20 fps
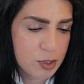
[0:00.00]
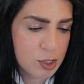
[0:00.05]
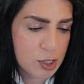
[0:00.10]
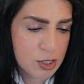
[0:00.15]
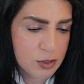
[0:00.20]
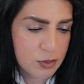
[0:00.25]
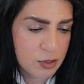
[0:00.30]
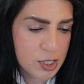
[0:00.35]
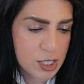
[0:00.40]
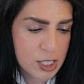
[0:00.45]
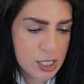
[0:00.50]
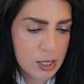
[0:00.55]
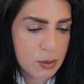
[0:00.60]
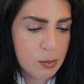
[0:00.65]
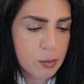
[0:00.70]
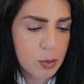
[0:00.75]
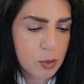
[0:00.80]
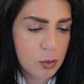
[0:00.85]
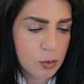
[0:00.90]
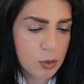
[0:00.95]

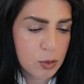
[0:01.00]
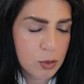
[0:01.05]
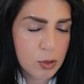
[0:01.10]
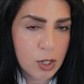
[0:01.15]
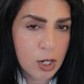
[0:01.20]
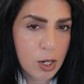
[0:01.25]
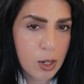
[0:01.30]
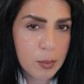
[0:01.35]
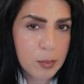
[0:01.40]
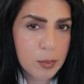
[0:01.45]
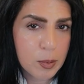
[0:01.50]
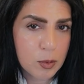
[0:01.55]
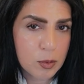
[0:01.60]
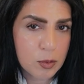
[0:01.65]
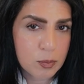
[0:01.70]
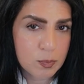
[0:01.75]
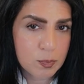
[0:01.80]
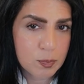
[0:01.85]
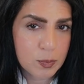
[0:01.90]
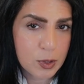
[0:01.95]
simple lookup,
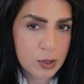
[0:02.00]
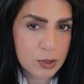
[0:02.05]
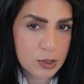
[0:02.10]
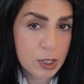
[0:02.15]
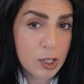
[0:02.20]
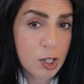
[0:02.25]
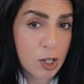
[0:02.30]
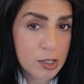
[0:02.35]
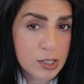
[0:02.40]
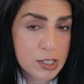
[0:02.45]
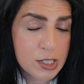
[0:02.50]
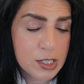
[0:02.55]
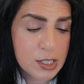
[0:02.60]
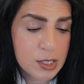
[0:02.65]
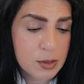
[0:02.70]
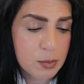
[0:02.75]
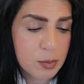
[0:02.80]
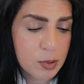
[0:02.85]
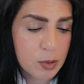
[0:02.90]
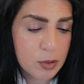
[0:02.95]
or the cost is
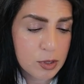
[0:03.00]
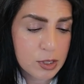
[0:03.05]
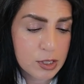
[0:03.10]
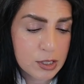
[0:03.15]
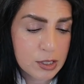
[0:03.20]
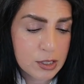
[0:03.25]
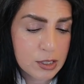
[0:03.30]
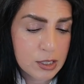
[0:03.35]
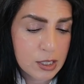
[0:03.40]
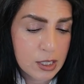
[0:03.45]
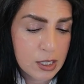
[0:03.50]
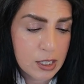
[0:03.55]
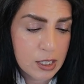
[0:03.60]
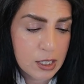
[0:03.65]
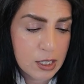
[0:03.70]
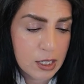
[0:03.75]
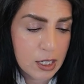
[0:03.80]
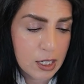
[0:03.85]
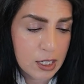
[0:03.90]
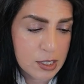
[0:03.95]
important,
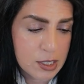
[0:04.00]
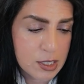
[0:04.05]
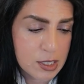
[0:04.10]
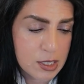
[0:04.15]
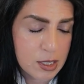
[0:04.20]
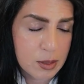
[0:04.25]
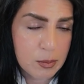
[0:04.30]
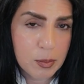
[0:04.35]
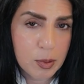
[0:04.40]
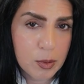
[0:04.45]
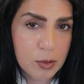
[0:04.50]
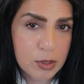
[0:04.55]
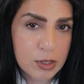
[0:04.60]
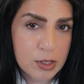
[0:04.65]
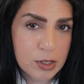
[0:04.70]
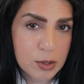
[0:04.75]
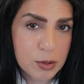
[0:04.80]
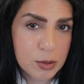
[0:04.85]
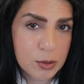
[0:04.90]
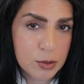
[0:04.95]
it's
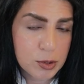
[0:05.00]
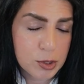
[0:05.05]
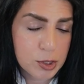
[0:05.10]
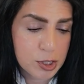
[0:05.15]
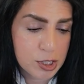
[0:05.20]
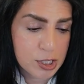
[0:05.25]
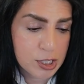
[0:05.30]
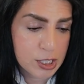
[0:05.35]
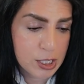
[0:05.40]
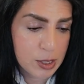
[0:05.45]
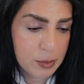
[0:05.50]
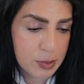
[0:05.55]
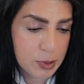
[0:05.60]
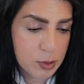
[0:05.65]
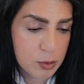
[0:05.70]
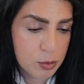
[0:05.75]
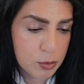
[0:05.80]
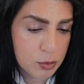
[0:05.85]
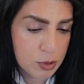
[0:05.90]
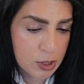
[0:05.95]
important to just keep
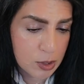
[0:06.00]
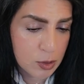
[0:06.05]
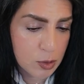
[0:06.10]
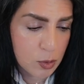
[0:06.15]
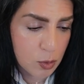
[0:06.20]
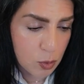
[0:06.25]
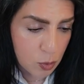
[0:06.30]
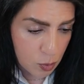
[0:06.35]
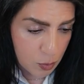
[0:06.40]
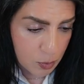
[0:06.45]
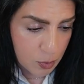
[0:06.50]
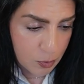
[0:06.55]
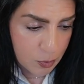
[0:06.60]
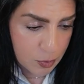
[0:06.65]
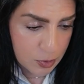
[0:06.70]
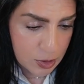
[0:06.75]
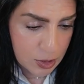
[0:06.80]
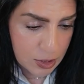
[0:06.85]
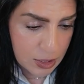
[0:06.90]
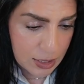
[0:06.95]
it to the normal
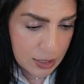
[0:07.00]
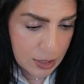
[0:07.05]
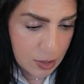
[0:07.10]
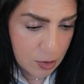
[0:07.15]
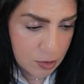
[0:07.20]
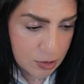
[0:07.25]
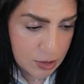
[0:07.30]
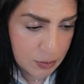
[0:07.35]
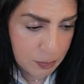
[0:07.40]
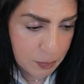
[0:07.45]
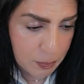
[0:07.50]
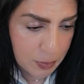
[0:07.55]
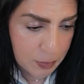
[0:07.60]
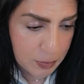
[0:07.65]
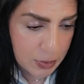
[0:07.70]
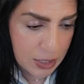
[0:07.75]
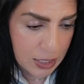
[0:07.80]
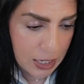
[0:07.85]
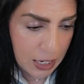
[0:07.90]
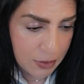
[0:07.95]
one and not the
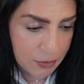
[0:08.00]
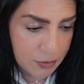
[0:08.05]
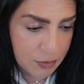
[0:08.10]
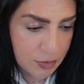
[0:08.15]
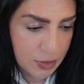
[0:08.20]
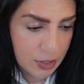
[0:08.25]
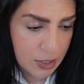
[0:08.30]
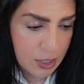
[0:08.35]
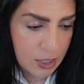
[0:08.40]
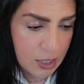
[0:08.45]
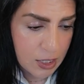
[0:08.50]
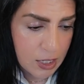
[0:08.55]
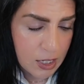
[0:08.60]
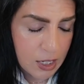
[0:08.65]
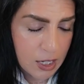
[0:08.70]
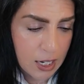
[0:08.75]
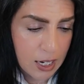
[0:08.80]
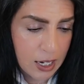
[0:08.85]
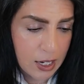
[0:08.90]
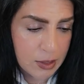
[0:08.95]
graph.
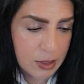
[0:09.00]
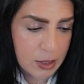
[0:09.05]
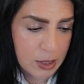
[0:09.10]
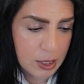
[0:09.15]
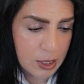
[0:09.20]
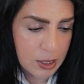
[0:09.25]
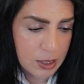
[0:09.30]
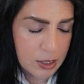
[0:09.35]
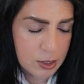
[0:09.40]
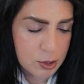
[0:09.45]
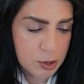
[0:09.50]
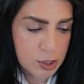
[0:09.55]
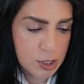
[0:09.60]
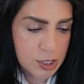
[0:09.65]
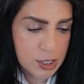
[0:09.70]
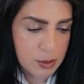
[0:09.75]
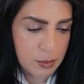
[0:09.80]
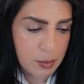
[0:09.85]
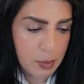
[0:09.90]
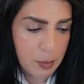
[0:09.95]
And
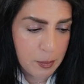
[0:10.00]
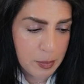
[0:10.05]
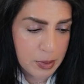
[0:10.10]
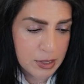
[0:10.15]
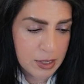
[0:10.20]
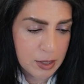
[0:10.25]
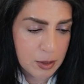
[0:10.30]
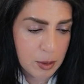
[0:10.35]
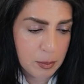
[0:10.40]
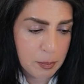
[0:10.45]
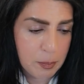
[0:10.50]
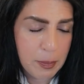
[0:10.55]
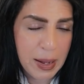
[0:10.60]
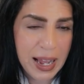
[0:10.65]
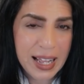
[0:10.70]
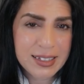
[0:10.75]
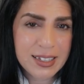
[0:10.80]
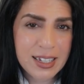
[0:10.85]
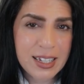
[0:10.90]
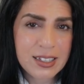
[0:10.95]
just remember that
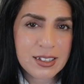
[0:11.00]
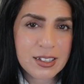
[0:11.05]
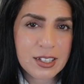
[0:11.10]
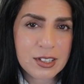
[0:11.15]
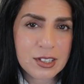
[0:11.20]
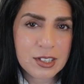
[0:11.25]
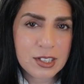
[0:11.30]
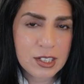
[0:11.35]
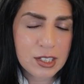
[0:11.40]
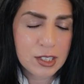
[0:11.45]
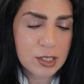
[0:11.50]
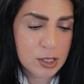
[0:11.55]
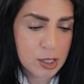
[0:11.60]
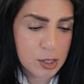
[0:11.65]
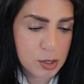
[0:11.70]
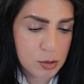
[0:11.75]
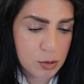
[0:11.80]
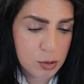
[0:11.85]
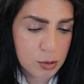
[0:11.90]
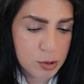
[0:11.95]
bad entity
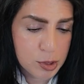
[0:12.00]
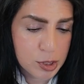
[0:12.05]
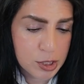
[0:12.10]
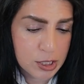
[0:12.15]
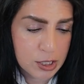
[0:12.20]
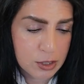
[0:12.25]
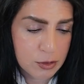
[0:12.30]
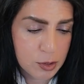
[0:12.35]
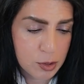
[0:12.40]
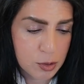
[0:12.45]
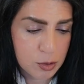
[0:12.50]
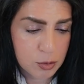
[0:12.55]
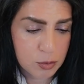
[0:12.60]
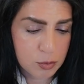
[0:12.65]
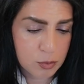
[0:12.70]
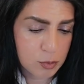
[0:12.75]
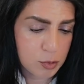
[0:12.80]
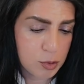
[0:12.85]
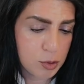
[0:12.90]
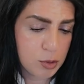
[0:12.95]
resolution, if
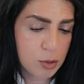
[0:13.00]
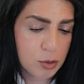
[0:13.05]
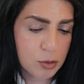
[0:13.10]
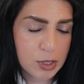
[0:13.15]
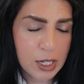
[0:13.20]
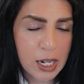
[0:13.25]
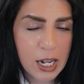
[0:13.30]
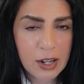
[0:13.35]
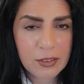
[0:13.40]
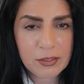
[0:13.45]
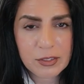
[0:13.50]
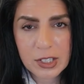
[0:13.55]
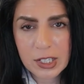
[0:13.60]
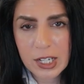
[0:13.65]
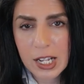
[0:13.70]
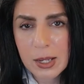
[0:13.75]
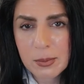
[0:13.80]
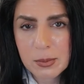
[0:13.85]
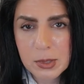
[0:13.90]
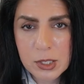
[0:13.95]
you don't have the
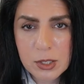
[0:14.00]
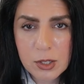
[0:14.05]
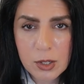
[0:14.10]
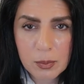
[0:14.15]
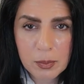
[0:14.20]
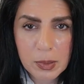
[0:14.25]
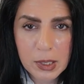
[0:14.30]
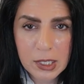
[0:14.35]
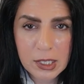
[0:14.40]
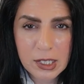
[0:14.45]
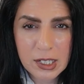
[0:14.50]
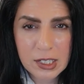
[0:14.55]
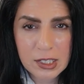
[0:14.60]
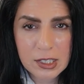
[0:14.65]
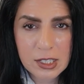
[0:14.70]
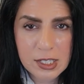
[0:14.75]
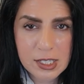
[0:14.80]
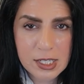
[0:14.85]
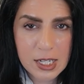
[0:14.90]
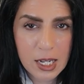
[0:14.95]
names completely
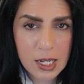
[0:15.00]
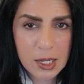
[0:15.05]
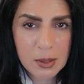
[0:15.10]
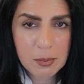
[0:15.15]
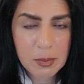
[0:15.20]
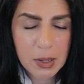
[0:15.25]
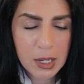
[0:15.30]
the same,